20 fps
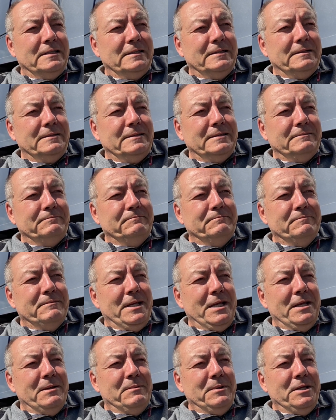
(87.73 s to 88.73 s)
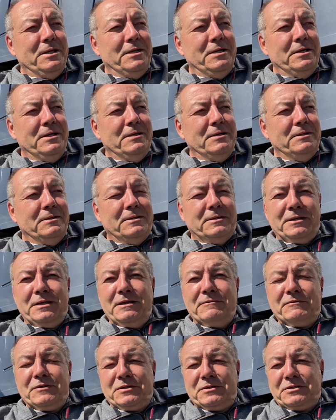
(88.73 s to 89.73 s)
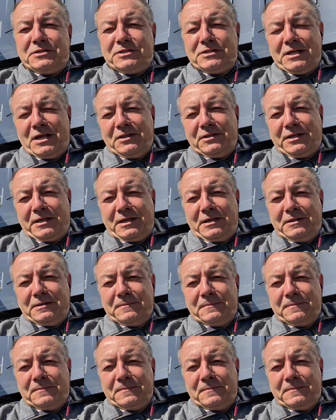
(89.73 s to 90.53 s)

uh, maybe even selling it.